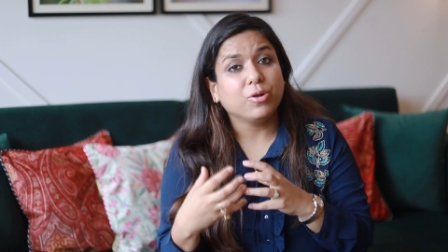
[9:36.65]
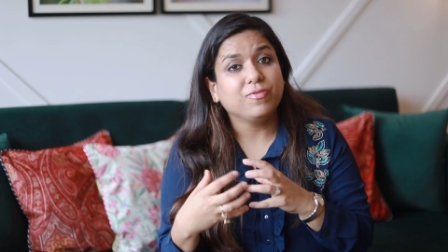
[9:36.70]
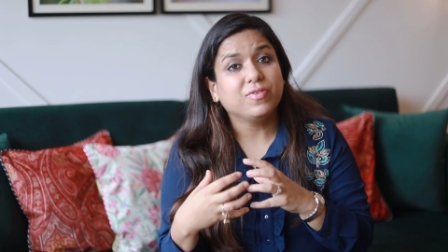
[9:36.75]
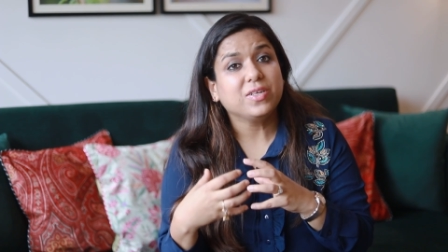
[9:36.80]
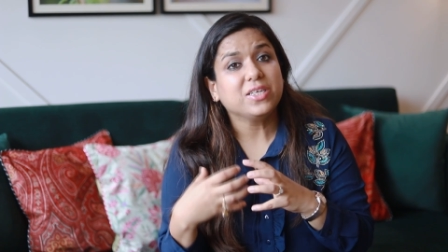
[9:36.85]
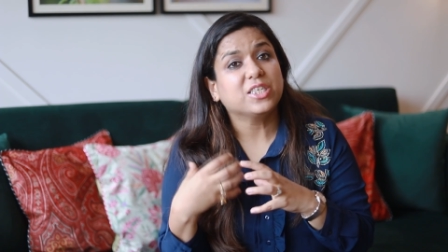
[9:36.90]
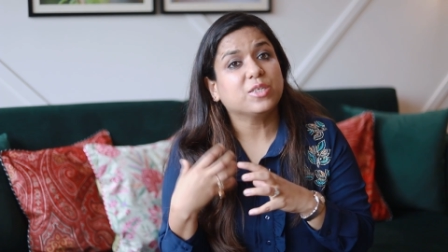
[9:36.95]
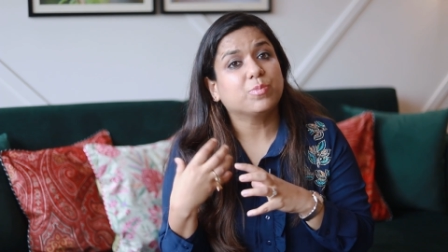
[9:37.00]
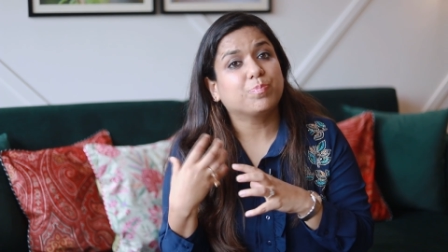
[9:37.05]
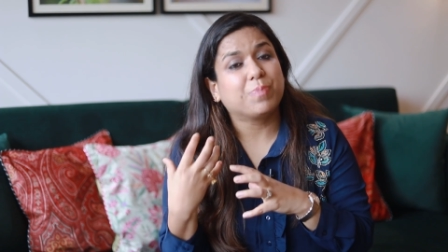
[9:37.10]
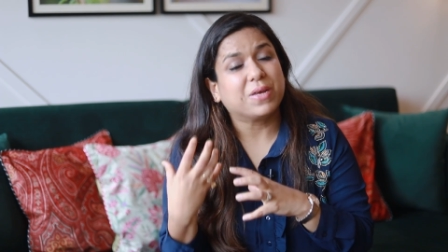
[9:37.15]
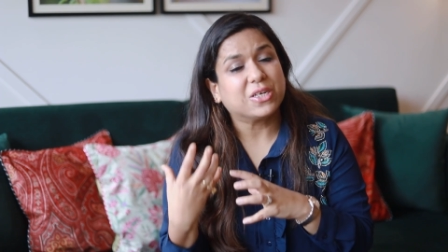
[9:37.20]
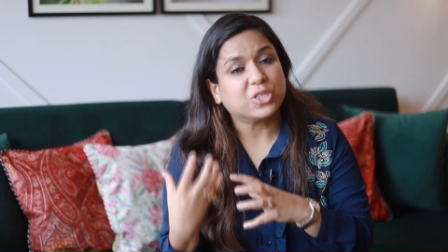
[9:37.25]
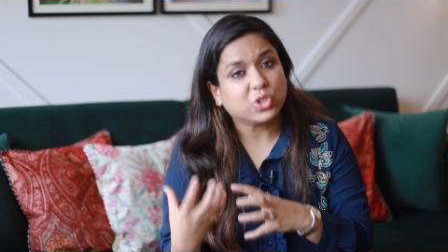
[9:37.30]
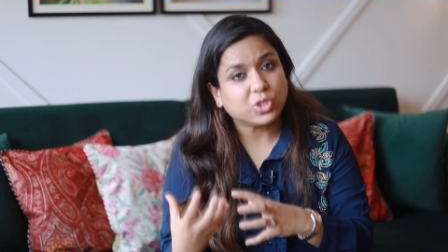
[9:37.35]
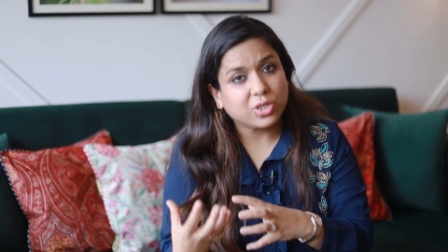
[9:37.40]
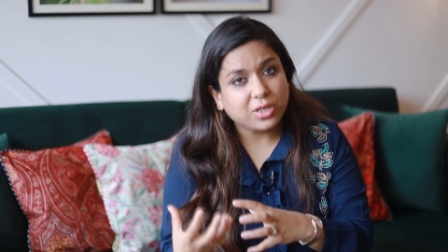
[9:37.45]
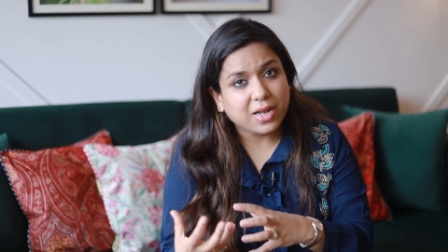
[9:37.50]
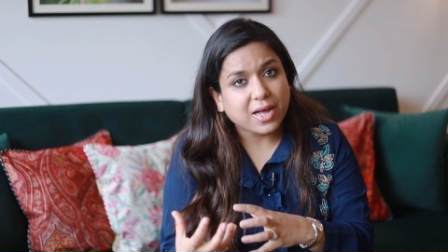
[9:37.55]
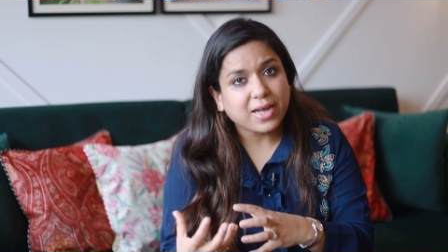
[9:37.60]
of these
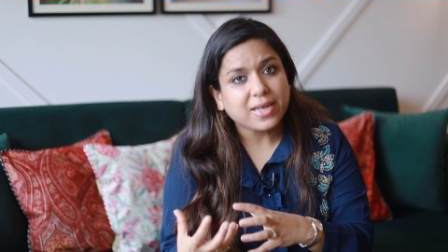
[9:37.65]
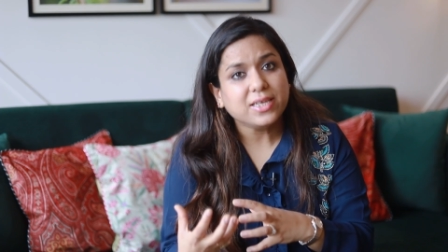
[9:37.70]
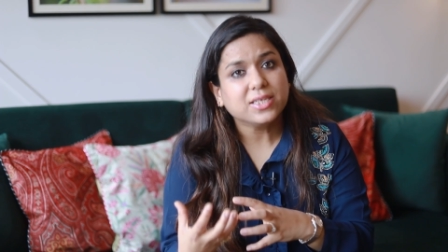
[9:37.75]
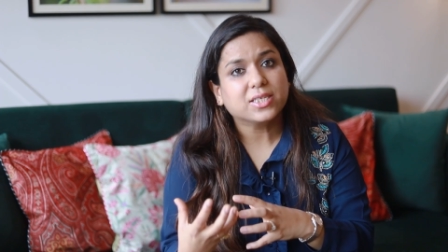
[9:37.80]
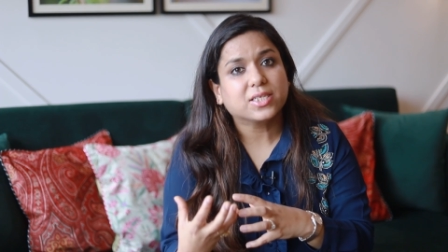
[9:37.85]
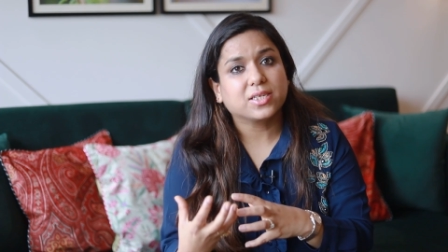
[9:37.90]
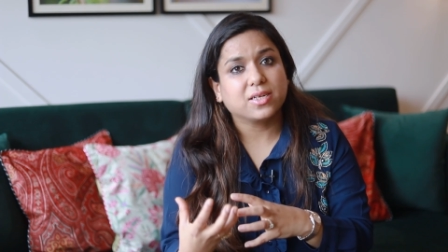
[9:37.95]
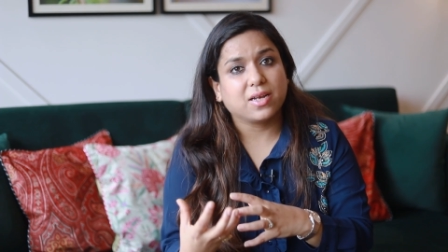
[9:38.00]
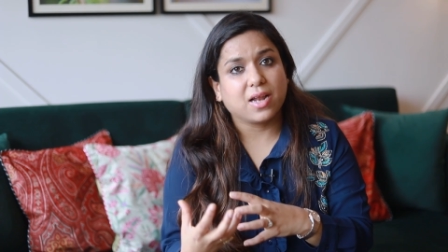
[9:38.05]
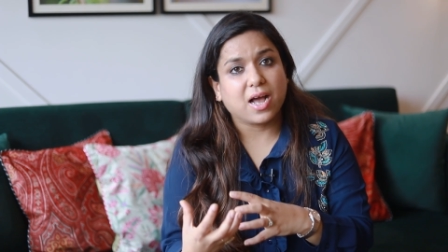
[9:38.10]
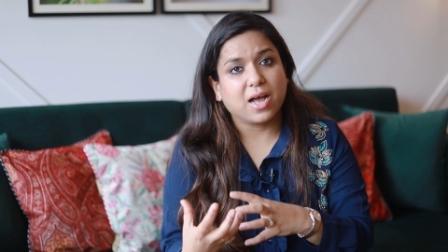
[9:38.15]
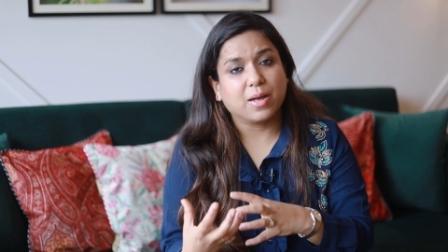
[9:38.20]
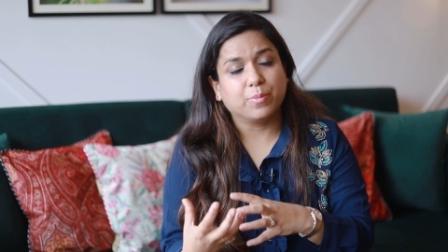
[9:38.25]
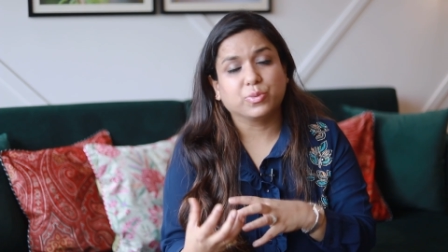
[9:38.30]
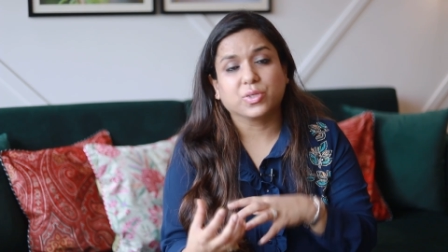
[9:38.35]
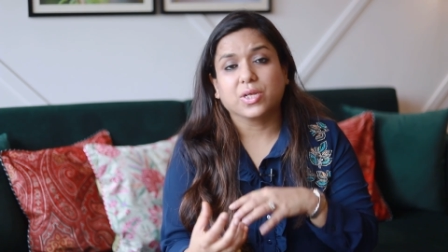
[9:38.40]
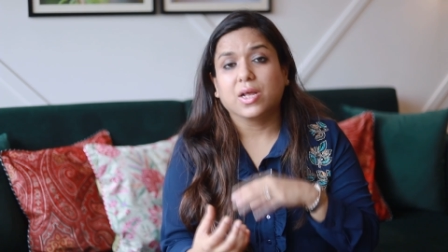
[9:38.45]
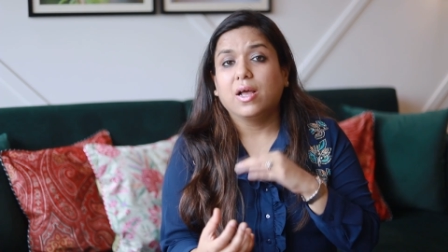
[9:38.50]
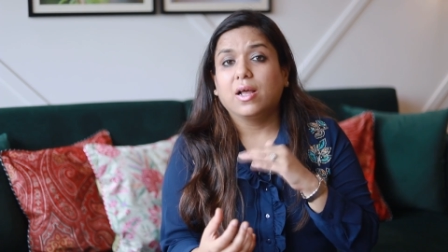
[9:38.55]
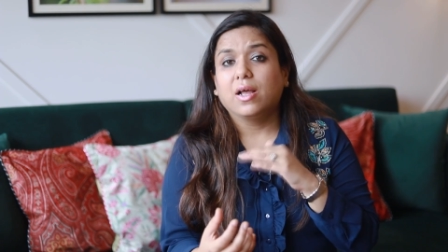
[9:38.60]
specialized labs,